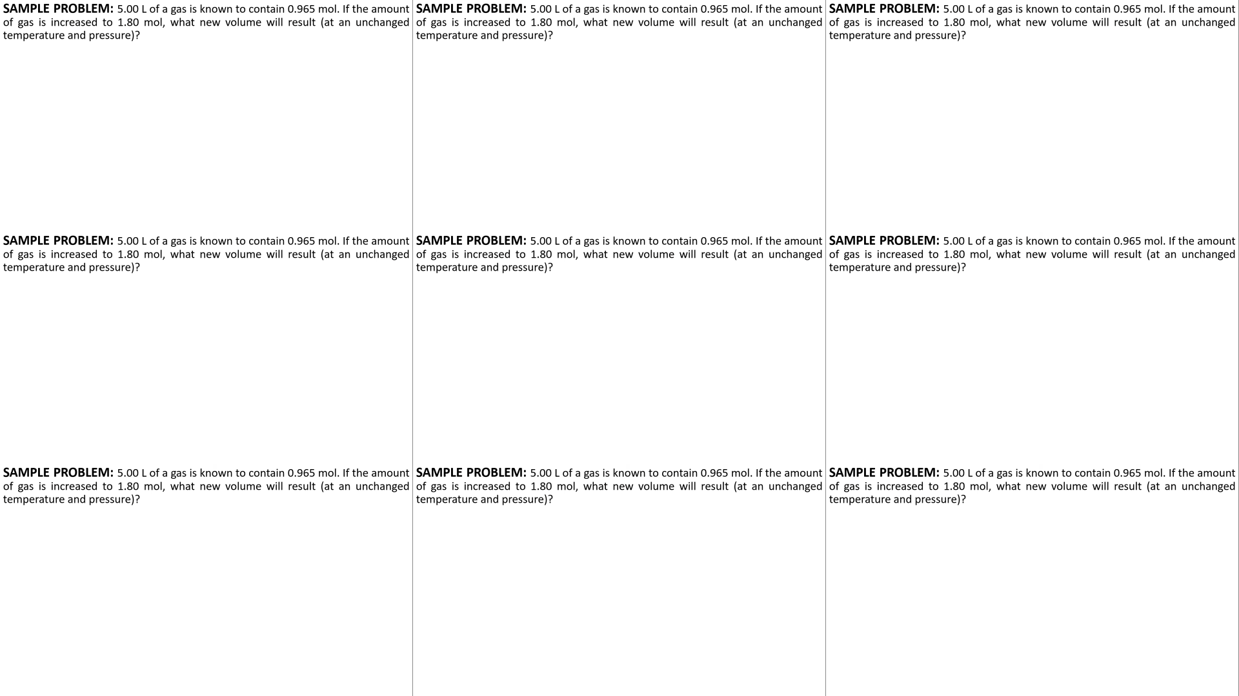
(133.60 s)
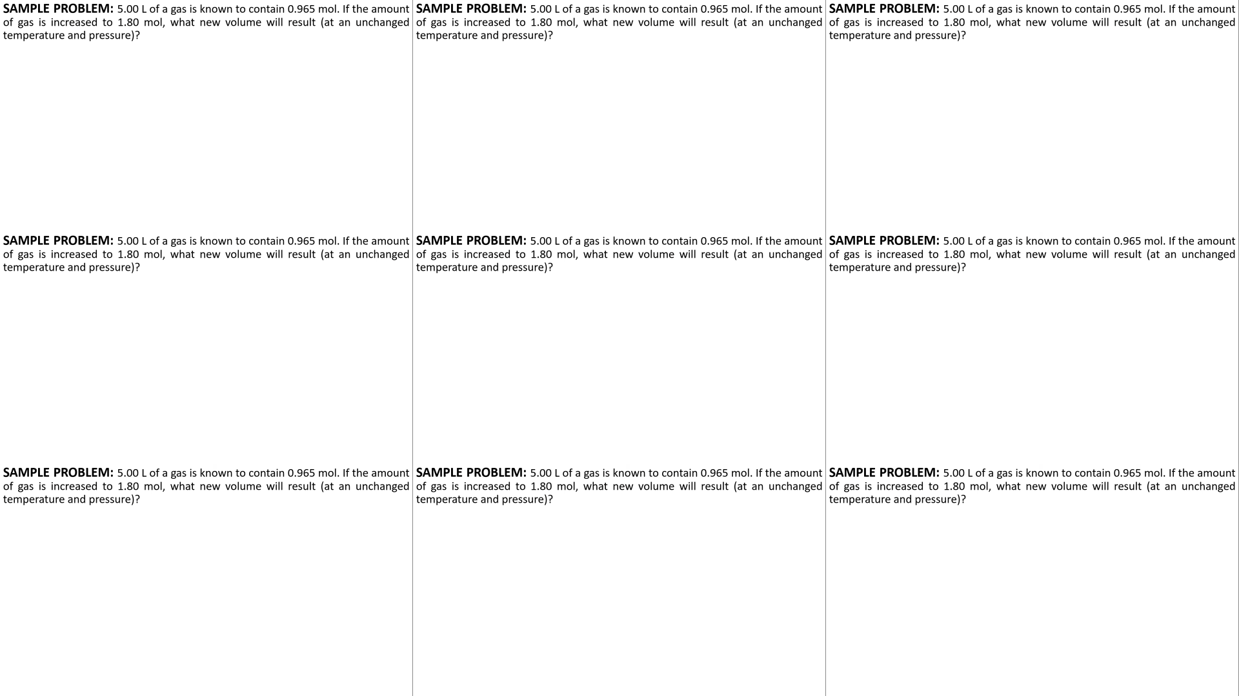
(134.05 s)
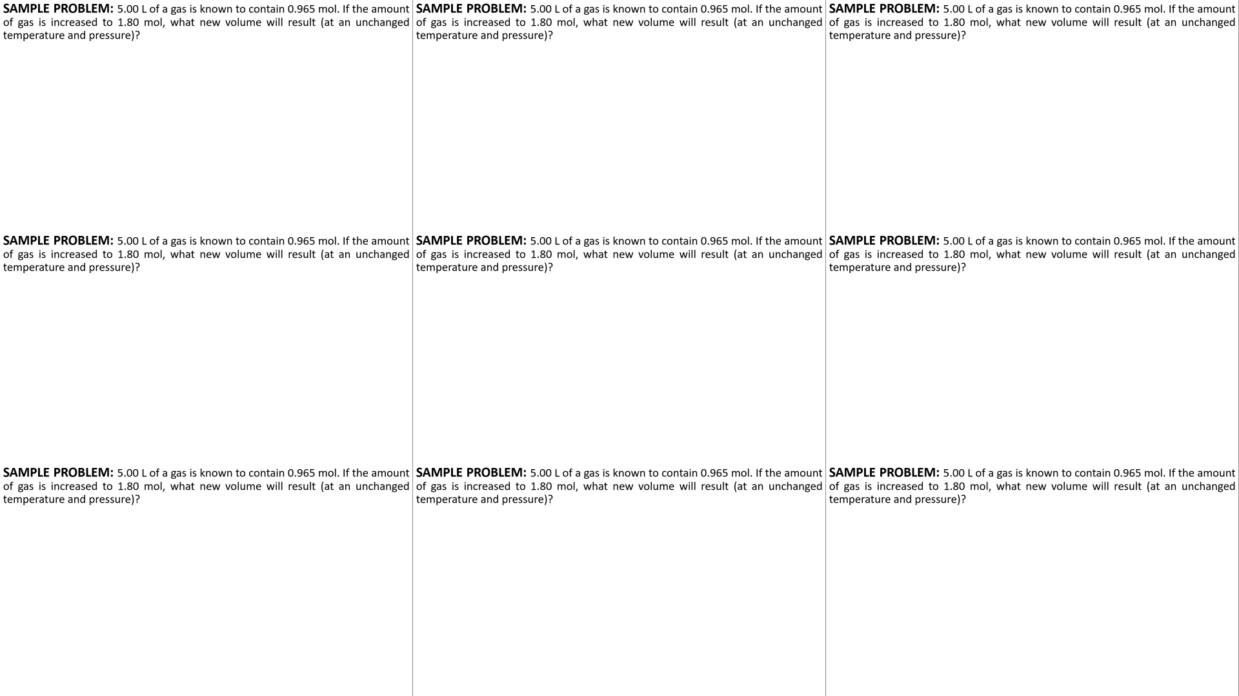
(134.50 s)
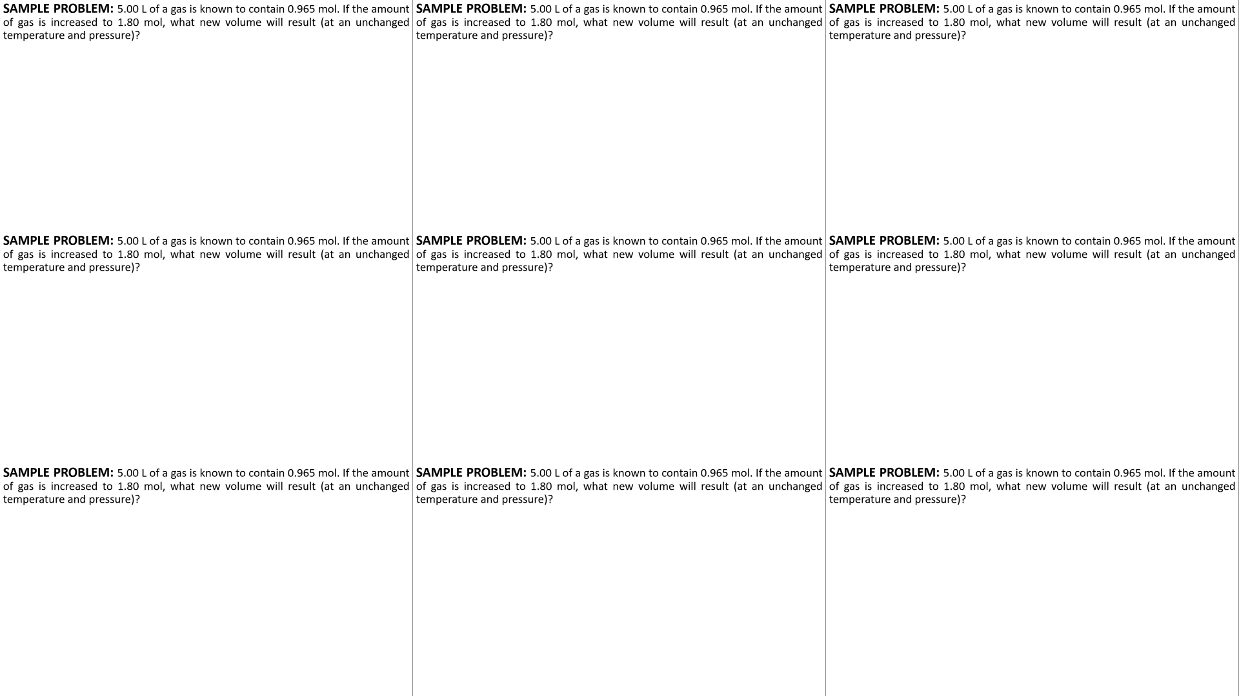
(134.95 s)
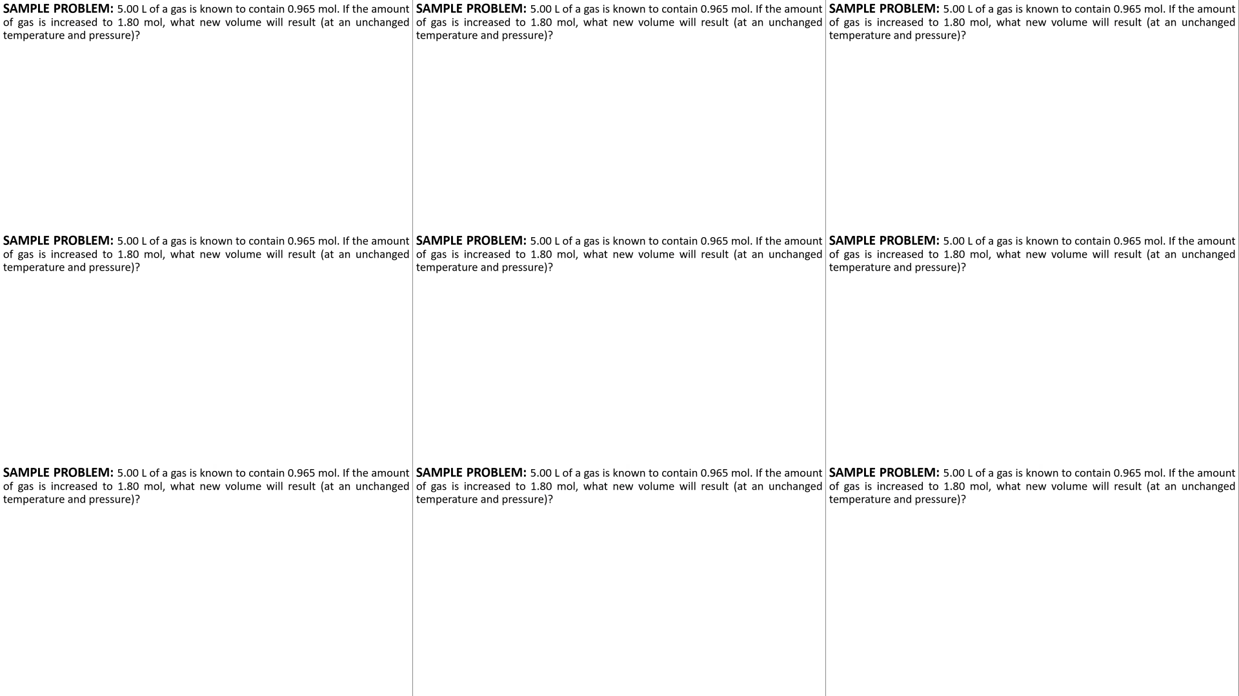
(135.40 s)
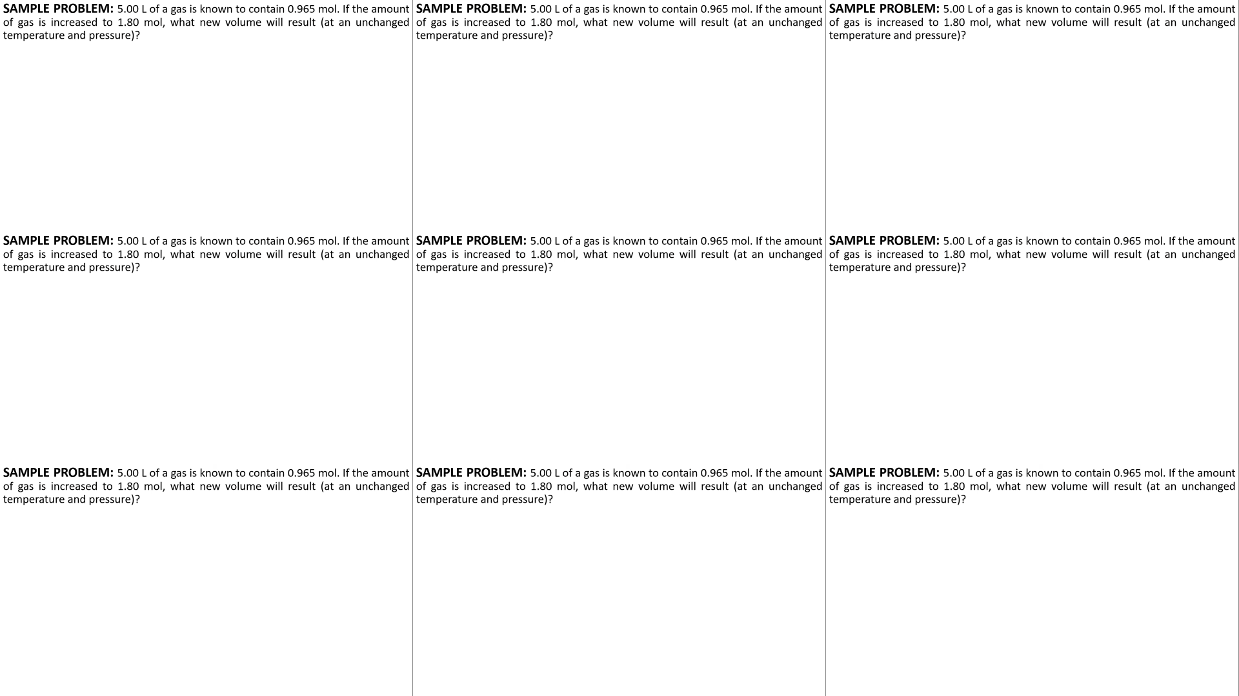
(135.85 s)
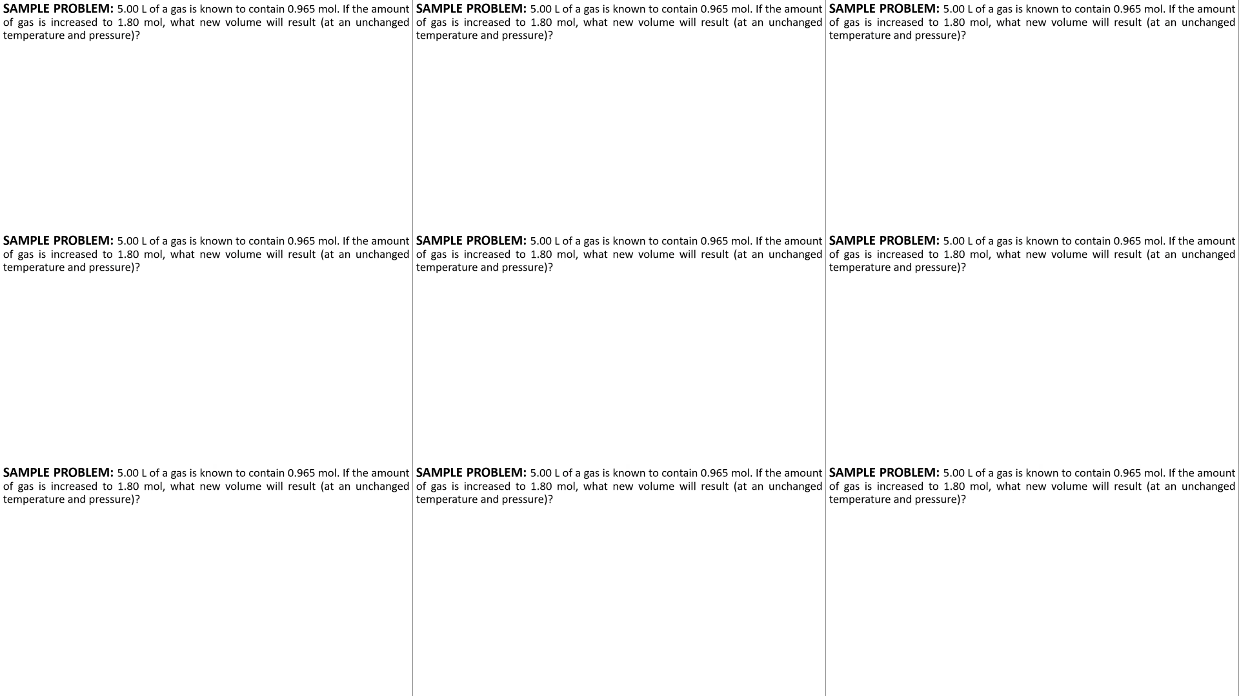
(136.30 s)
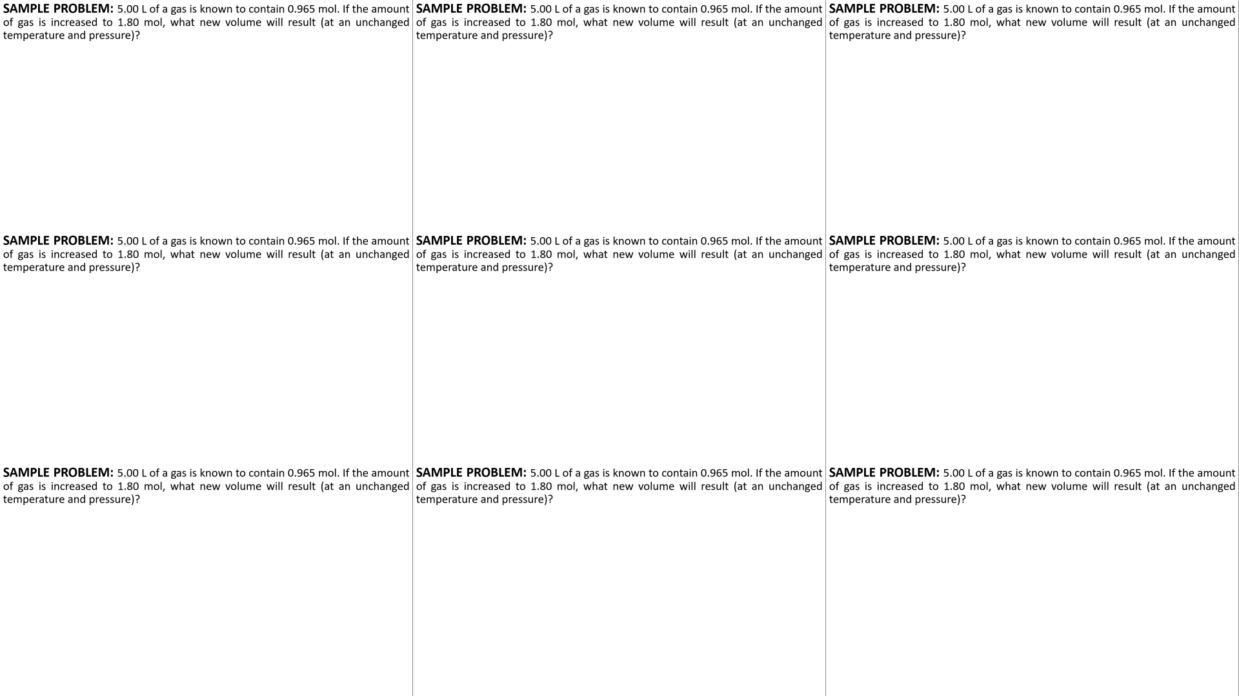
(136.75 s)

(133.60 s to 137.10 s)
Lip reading: Nobody's mouth can be seen.